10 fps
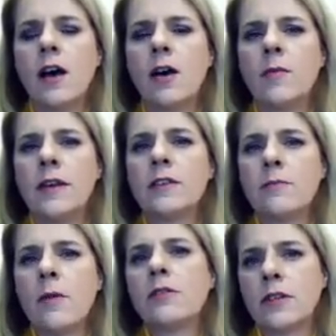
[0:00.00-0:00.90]
is
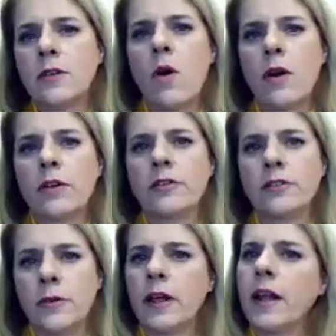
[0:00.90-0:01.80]
mostly water.
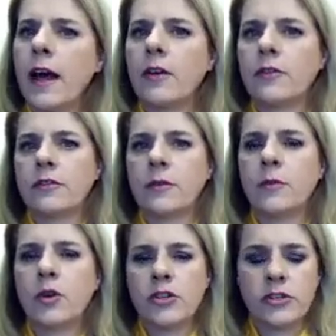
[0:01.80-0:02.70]
So it allows some
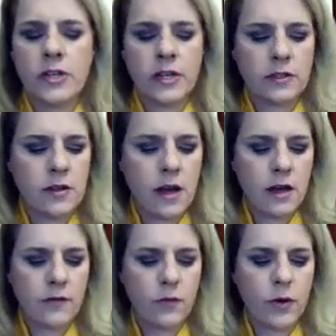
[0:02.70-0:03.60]
cushioning
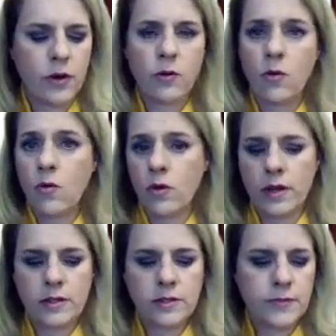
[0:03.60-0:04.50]
for your
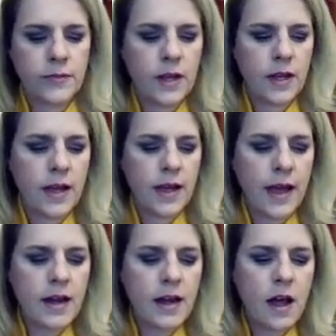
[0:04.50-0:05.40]
organs.
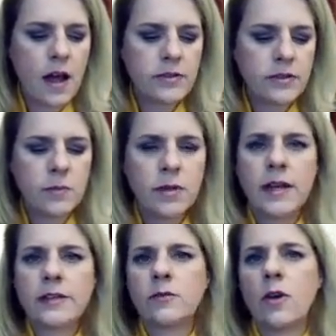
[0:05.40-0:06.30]
And it also
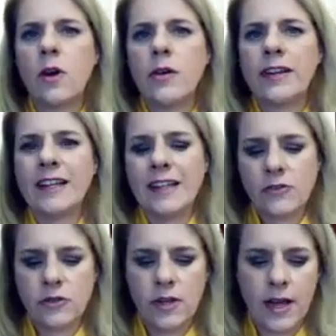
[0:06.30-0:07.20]
plays a role in
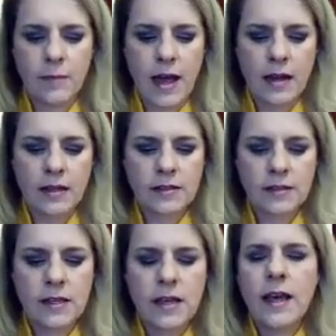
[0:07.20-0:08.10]
electrolyte balance.
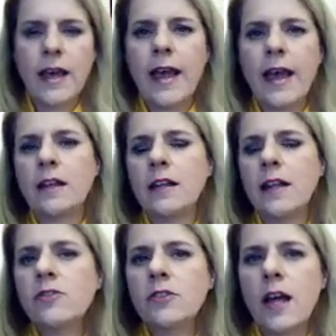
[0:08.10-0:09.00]
And
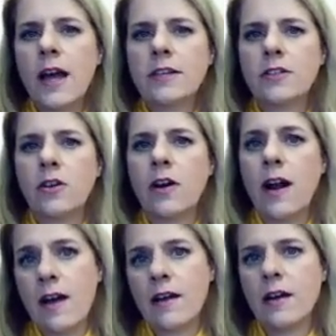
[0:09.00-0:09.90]
electrolytes are
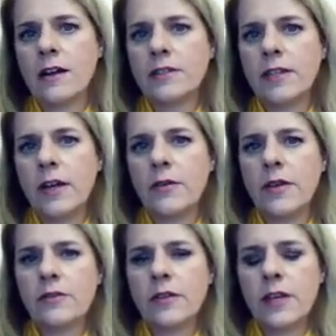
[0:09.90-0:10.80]
ions. So
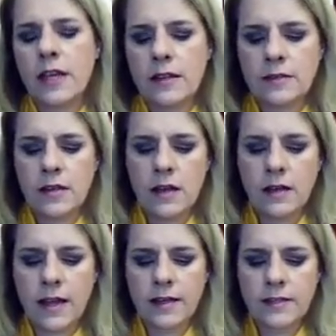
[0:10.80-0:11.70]
these are things
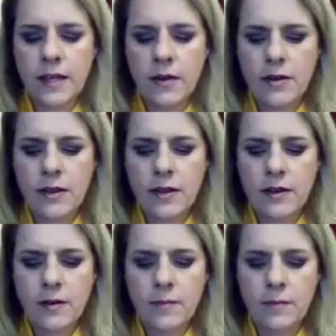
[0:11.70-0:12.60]
like
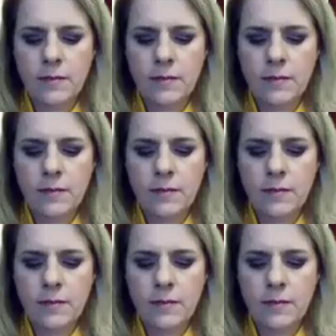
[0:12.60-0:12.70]
sodium,